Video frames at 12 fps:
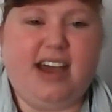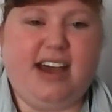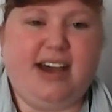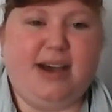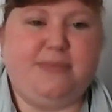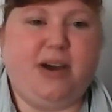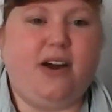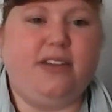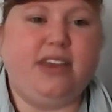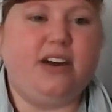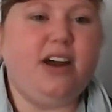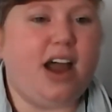
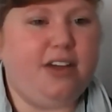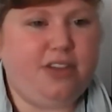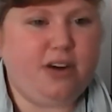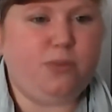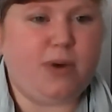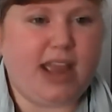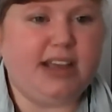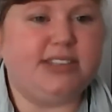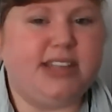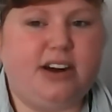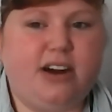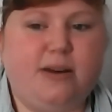Are there other
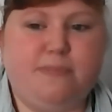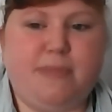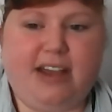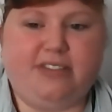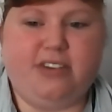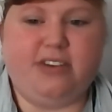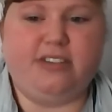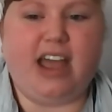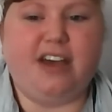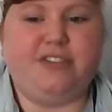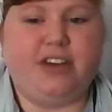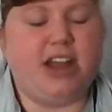ways that our ambassadors
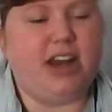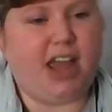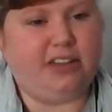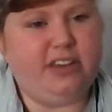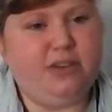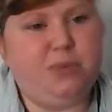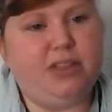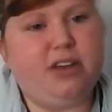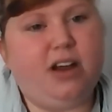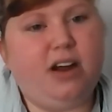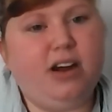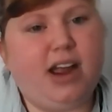have connected with
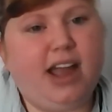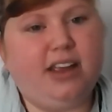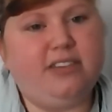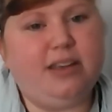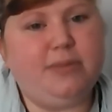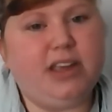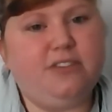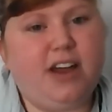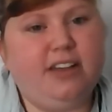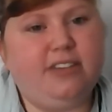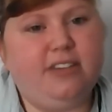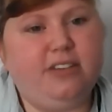our academic
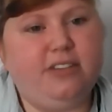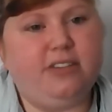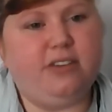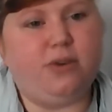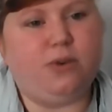advisors,